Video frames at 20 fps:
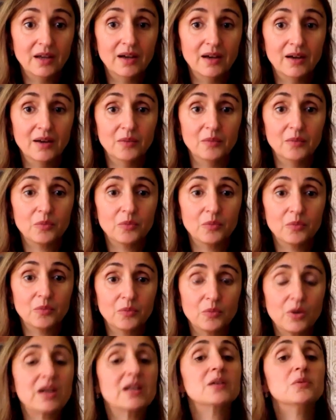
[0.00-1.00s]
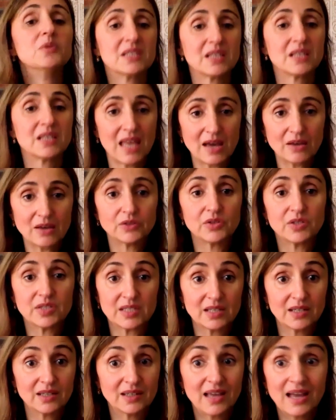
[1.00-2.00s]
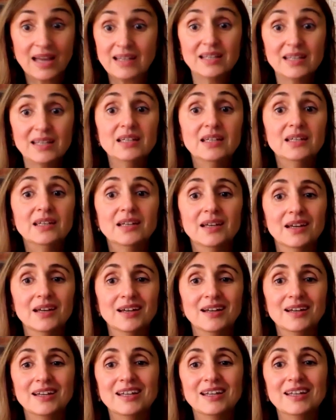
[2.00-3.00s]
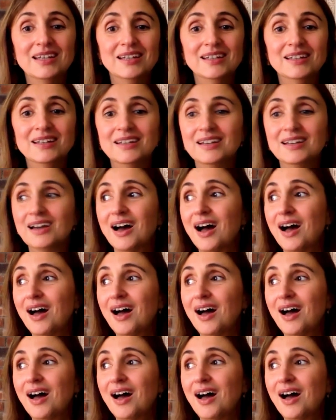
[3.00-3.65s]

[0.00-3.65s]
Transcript: um, where he was allowed to sing. And he, he